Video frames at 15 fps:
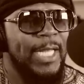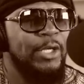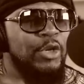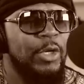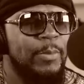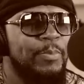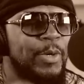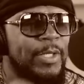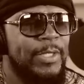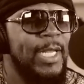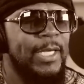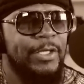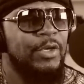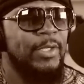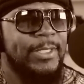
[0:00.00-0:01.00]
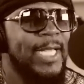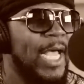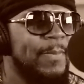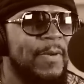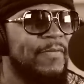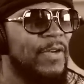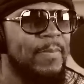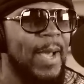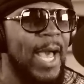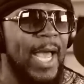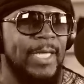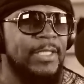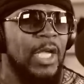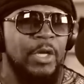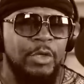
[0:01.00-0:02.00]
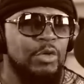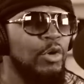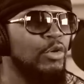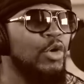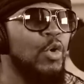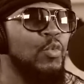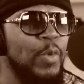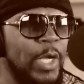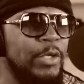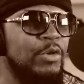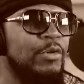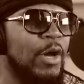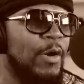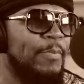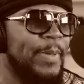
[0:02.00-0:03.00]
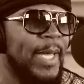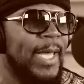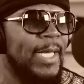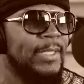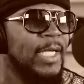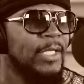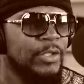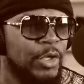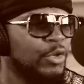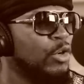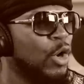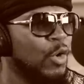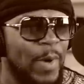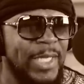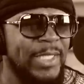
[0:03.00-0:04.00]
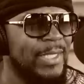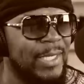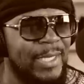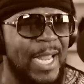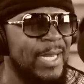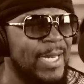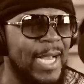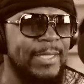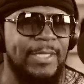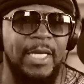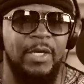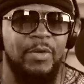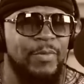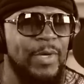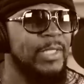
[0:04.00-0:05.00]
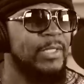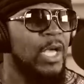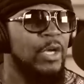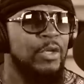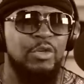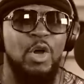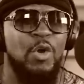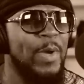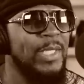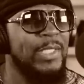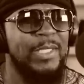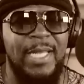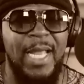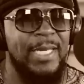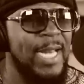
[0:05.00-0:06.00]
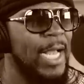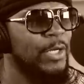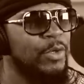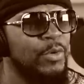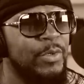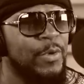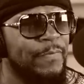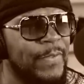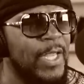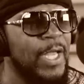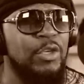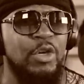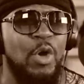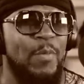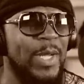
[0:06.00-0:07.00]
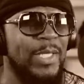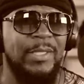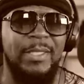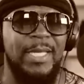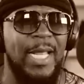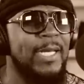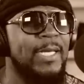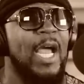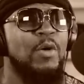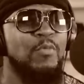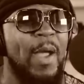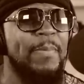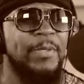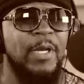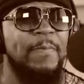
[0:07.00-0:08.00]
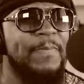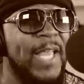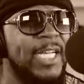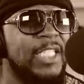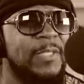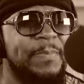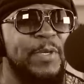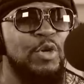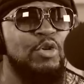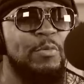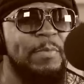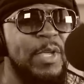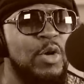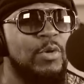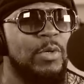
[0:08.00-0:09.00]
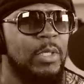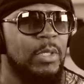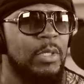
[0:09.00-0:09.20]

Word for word: you can predict your time of demise. You don't know when you're gonna pass, so you're gonna waste today not taking risks. You're gonna wait today not doing your thing. You're gonna waste today not wiping up that spilled milk.